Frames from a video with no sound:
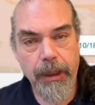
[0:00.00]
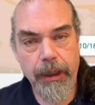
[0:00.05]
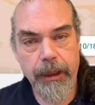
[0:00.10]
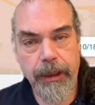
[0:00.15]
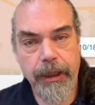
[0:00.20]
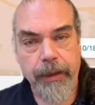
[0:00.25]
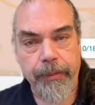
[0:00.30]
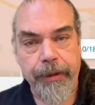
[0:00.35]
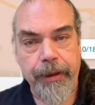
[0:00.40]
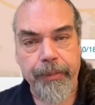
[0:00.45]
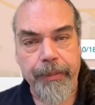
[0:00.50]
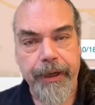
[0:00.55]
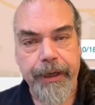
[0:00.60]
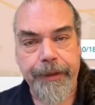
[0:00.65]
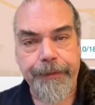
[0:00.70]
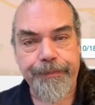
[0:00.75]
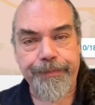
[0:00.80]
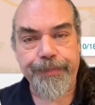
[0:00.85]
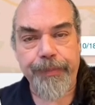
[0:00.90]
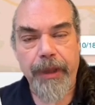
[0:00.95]
Give me a
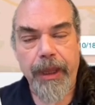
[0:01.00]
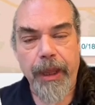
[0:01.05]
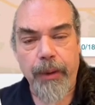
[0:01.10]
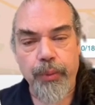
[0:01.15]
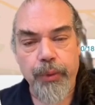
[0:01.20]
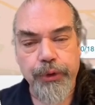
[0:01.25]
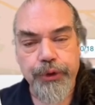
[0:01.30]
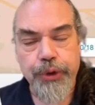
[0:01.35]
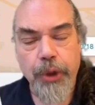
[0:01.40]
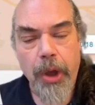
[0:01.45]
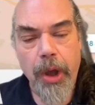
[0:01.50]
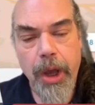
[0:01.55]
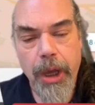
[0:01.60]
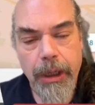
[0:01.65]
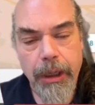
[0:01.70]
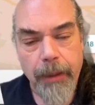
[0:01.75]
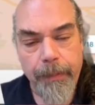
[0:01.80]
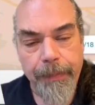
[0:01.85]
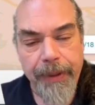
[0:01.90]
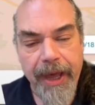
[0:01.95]
minute and we'll
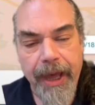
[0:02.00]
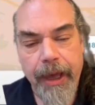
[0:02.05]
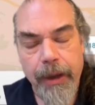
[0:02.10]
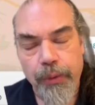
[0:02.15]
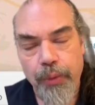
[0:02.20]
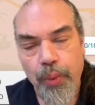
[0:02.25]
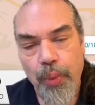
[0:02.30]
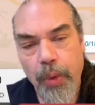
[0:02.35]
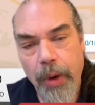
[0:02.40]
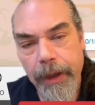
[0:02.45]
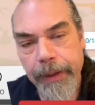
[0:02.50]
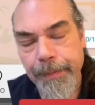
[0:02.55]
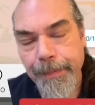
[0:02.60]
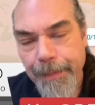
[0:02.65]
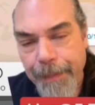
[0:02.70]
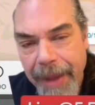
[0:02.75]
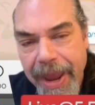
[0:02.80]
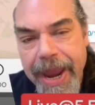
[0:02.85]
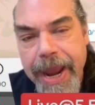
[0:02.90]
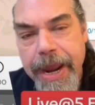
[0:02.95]
talk about what
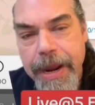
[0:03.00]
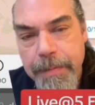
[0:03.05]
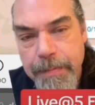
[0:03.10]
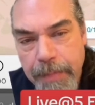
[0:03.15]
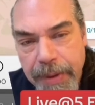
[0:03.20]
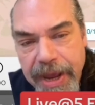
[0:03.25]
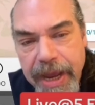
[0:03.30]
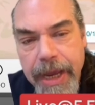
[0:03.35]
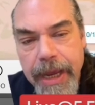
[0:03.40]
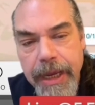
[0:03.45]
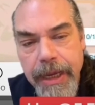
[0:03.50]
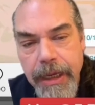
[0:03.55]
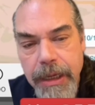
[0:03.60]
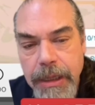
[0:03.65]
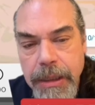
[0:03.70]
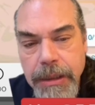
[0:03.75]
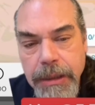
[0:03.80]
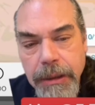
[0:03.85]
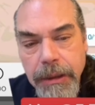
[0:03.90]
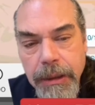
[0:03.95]
may
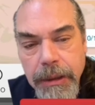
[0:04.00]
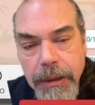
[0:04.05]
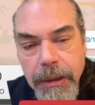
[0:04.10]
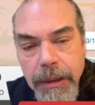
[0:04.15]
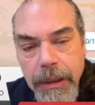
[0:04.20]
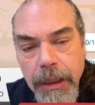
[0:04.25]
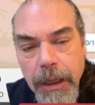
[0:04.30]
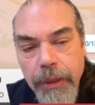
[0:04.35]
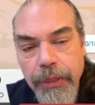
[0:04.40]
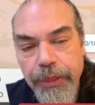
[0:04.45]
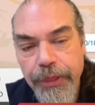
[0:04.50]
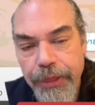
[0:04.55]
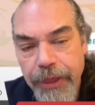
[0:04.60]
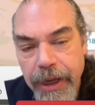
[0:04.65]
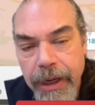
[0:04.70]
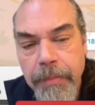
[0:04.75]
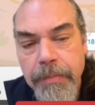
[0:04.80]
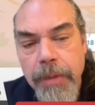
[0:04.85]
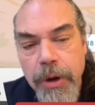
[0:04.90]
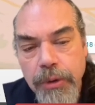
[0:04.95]
be
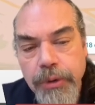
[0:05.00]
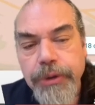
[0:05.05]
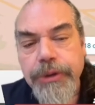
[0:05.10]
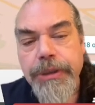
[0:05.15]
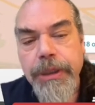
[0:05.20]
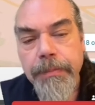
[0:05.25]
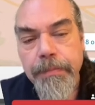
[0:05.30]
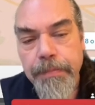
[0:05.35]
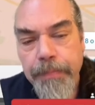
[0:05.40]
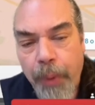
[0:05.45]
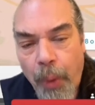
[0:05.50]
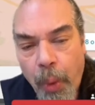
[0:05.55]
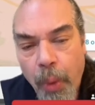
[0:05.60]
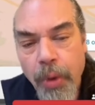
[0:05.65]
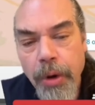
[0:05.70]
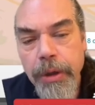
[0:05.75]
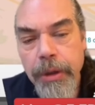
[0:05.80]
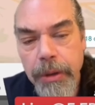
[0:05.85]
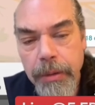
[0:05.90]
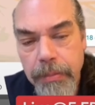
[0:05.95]
the most
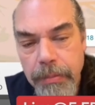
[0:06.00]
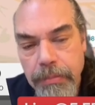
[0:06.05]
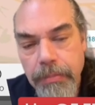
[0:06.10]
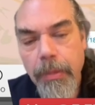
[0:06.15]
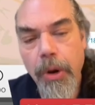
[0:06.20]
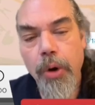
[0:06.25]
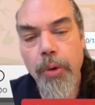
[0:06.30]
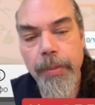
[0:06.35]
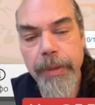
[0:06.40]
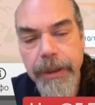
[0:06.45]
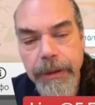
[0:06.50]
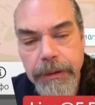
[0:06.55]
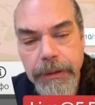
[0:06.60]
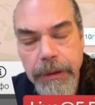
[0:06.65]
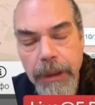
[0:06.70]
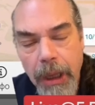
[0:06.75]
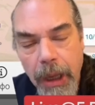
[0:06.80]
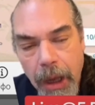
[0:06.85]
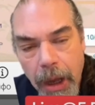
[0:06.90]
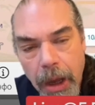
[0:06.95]
important
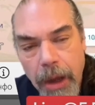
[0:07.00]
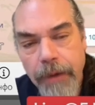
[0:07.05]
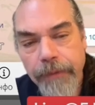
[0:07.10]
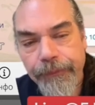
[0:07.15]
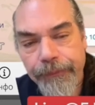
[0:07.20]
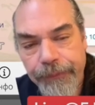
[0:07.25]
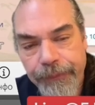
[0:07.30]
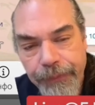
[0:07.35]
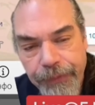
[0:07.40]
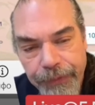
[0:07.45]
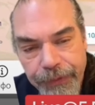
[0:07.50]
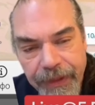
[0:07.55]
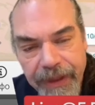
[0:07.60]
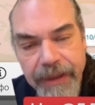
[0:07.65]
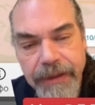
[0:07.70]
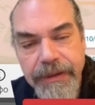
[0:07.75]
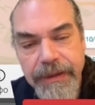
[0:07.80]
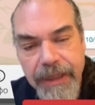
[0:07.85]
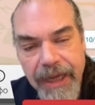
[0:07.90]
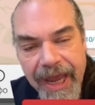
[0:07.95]
moment of
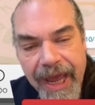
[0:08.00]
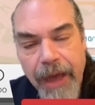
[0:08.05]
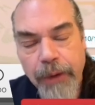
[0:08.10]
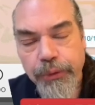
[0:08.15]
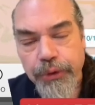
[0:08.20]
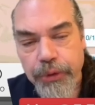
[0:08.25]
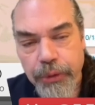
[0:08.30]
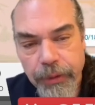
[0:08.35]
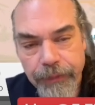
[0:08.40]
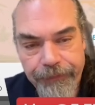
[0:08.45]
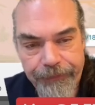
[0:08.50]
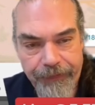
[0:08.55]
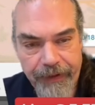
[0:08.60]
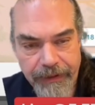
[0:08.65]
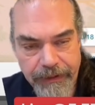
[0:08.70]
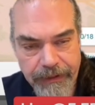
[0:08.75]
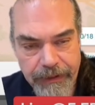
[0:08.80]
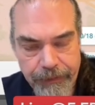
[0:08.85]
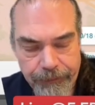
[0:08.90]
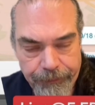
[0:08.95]
this
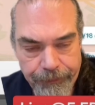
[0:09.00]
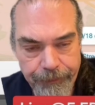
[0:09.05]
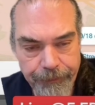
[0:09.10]
counteroffensive.